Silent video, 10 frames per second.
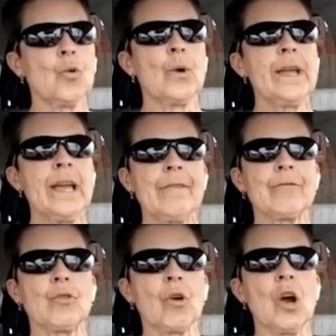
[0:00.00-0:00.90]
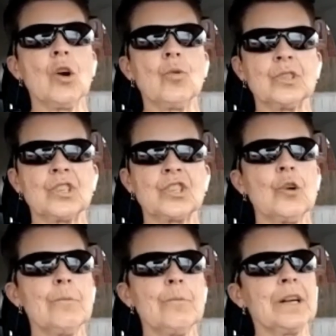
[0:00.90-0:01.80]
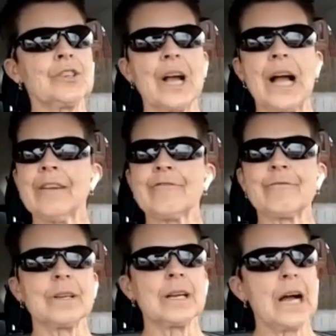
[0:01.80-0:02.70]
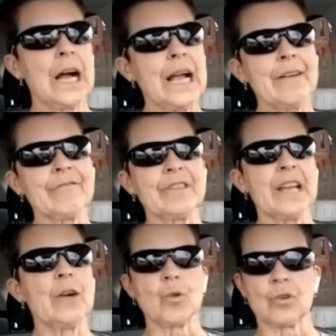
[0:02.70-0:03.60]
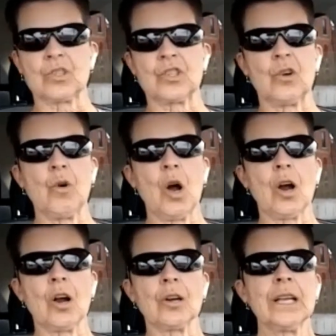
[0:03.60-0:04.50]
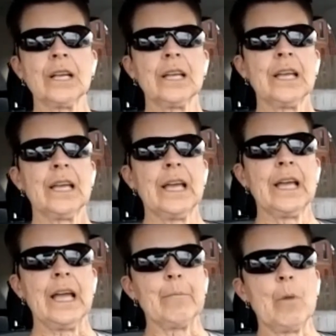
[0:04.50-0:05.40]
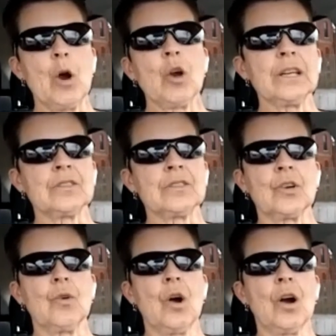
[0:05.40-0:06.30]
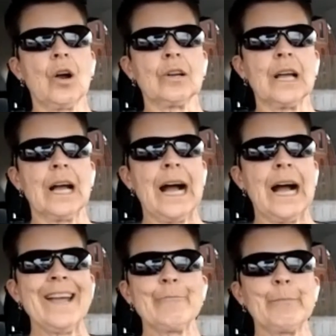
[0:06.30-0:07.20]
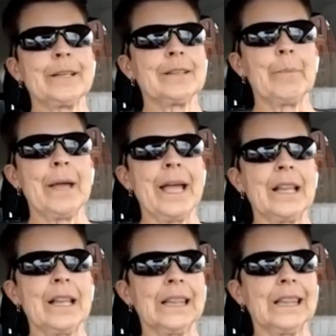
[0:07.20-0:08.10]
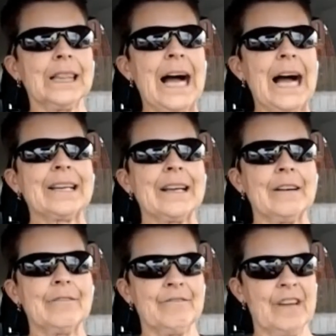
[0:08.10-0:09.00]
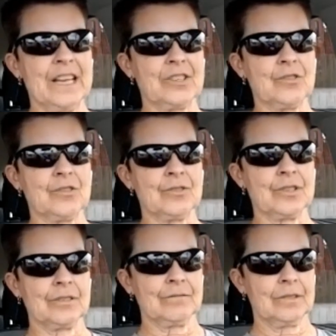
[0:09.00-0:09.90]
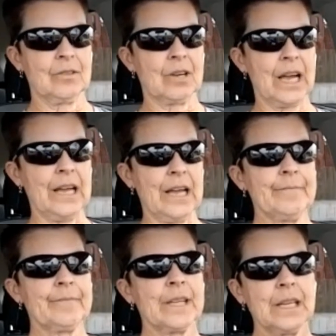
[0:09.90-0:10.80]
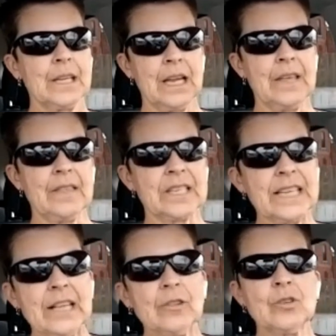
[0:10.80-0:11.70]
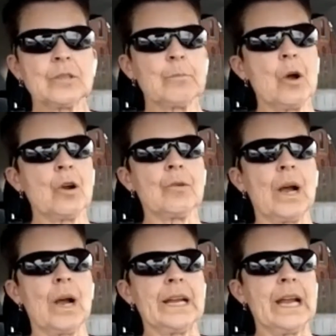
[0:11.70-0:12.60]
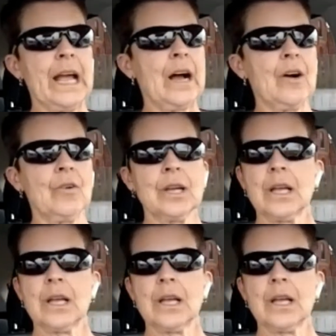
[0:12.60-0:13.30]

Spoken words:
we have grown so much. I have networked so hard and marketed so hard. I have picked up a lot of investors. Okay. In the St. Louis market right now,